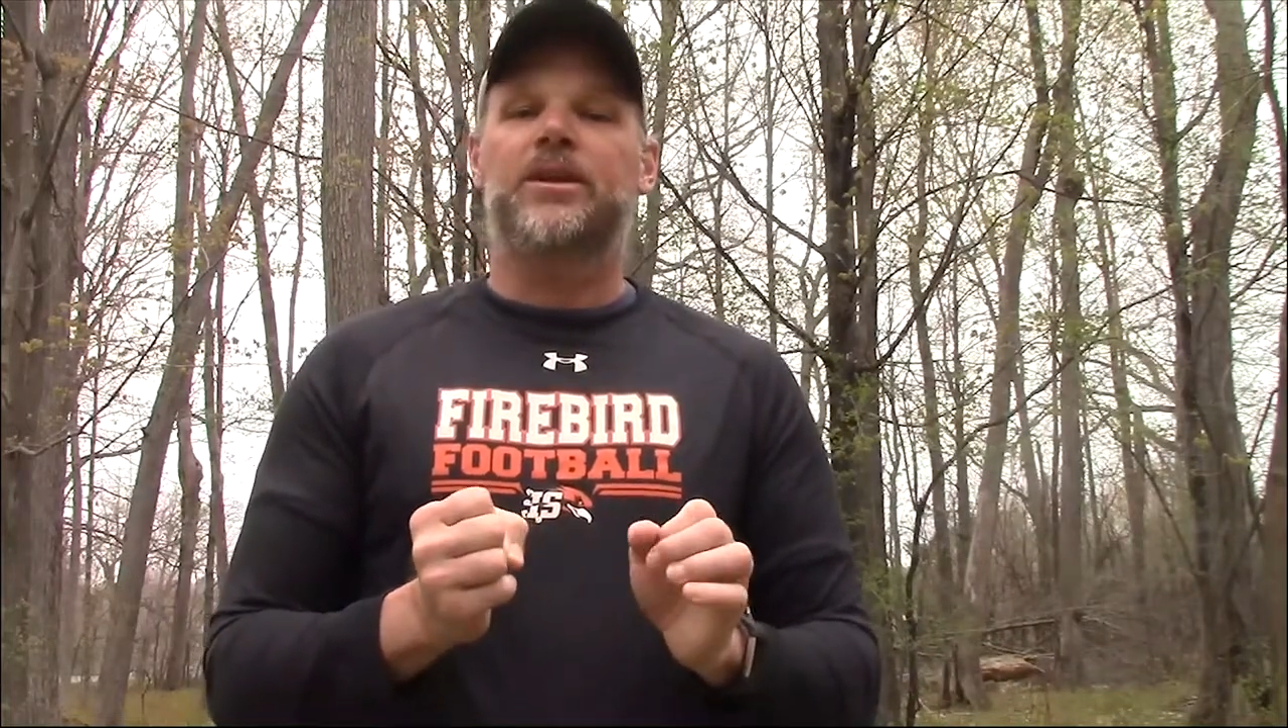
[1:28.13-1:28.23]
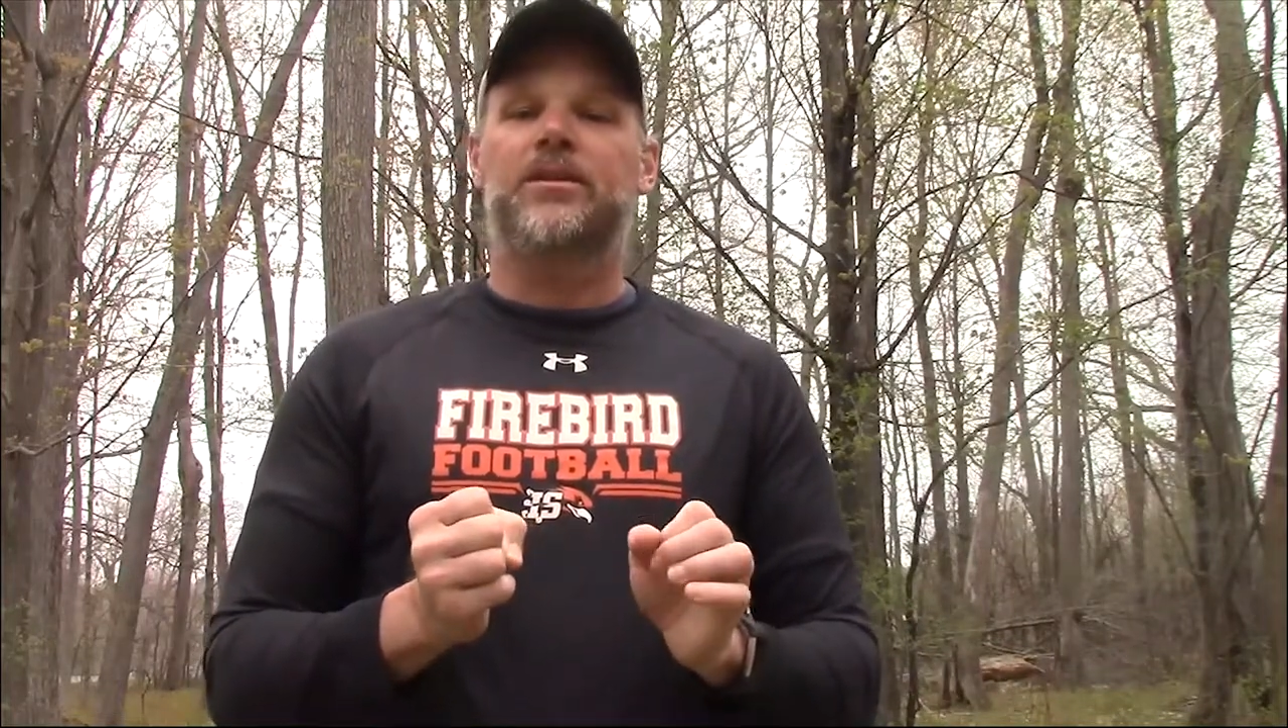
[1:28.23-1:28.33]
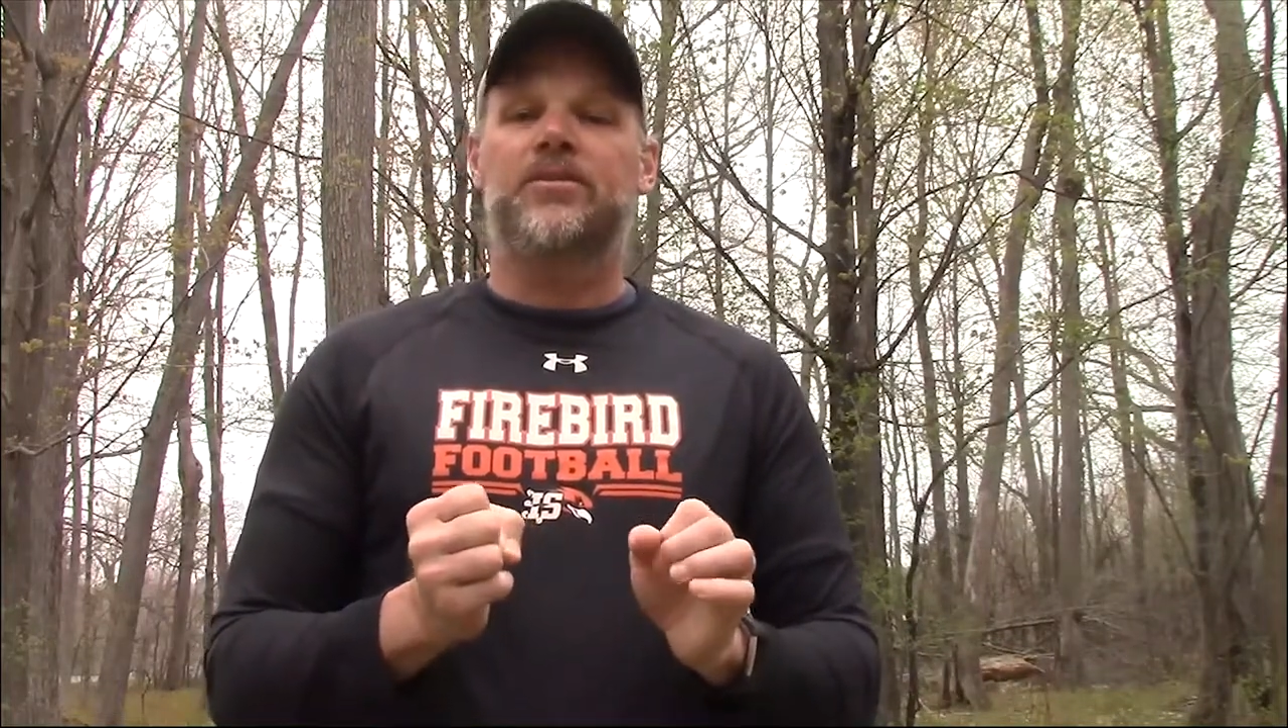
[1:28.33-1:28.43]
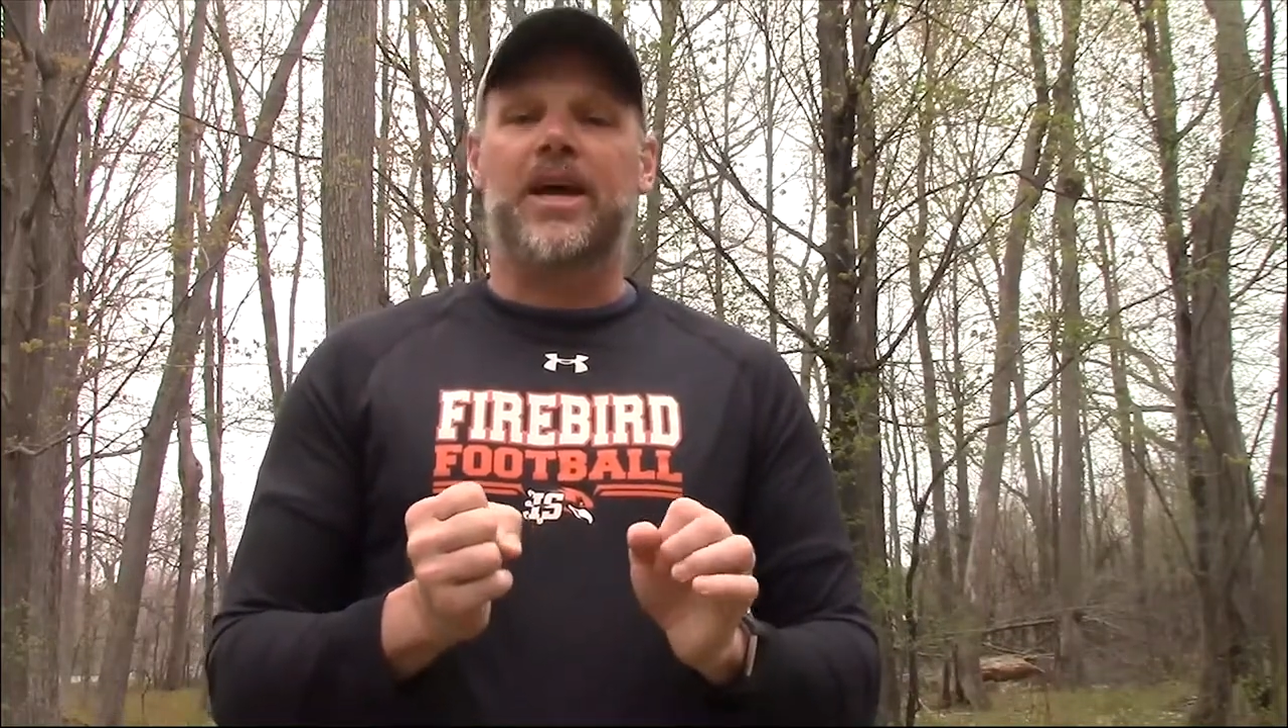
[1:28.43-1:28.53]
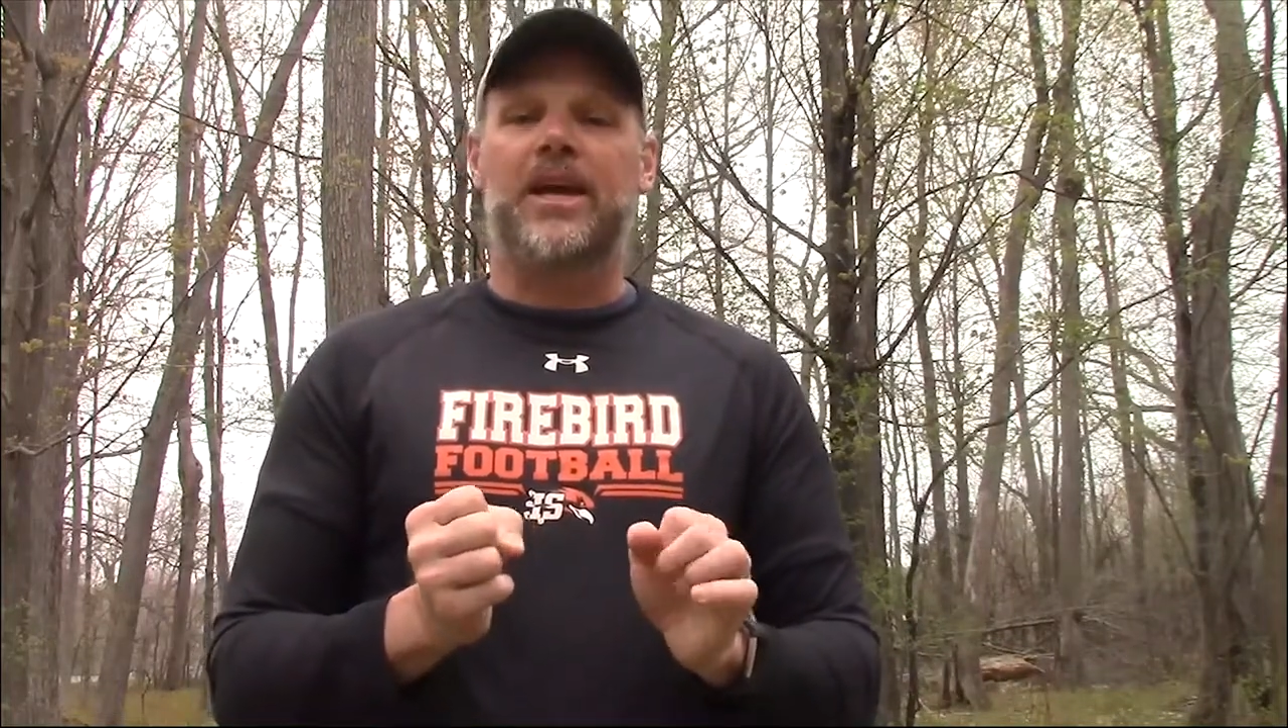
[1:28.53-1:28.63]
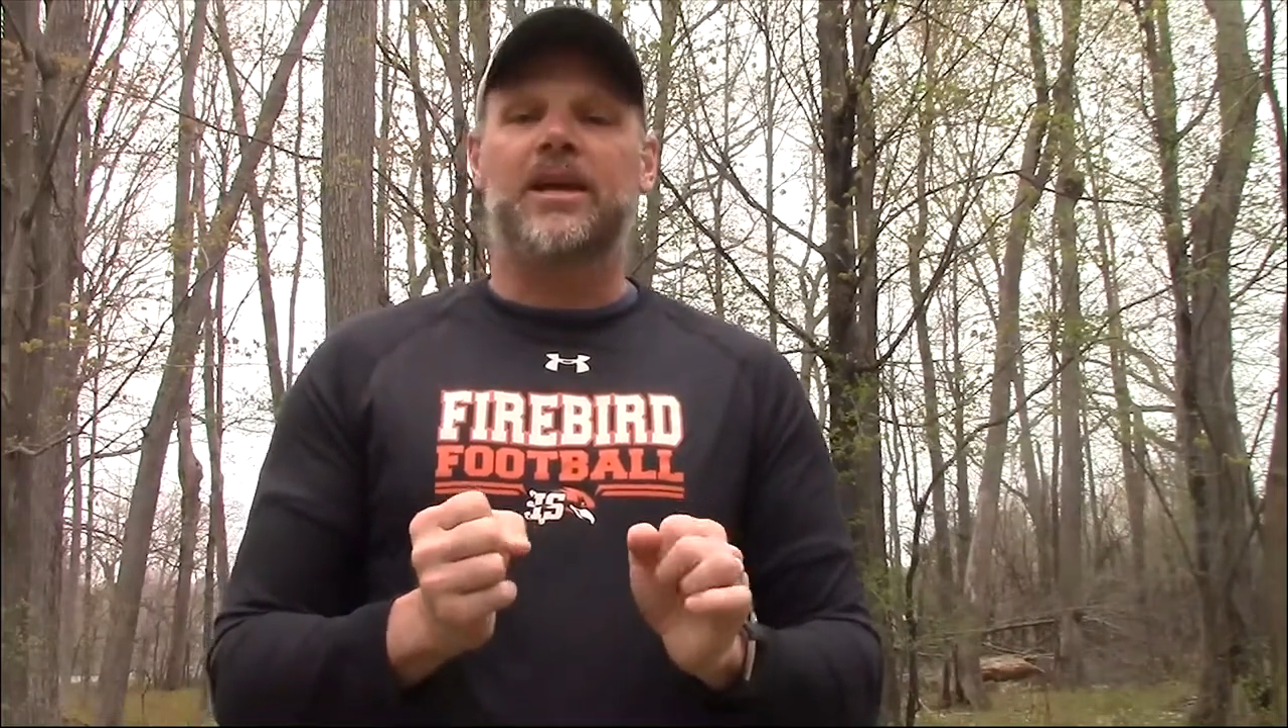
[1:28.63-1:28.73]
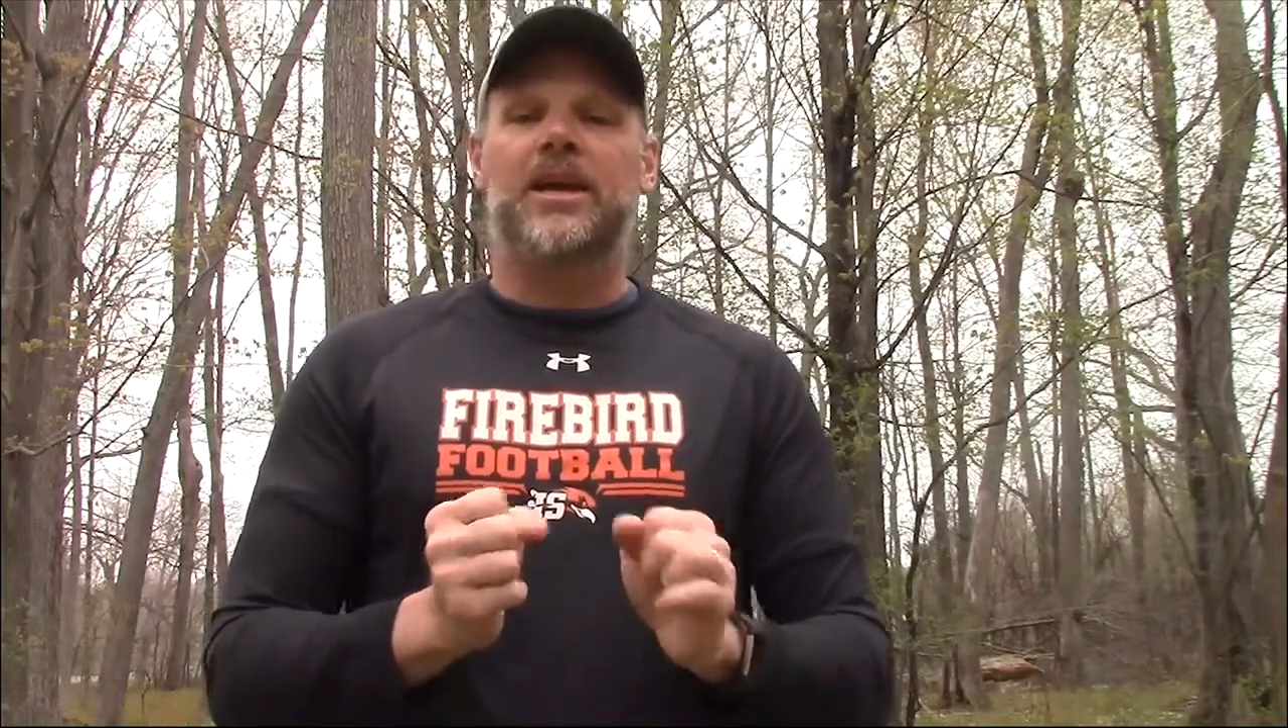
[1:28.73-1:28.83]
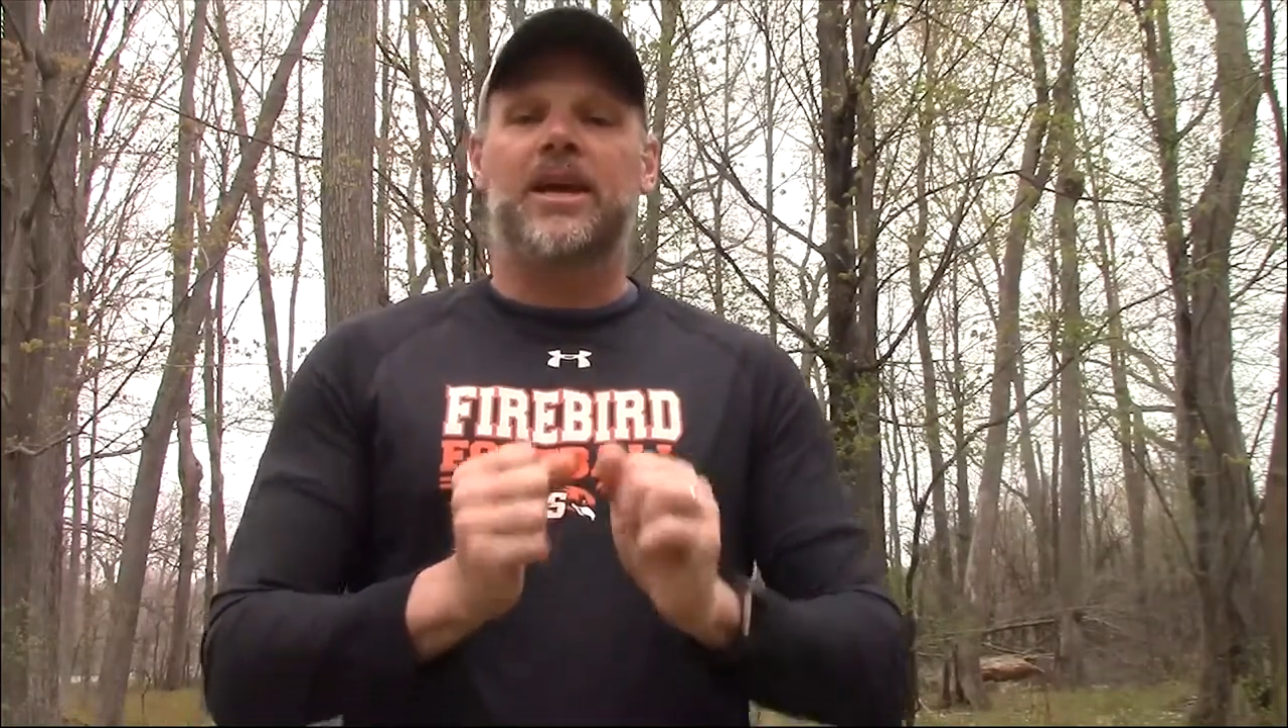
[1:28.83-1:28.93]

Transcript: does that,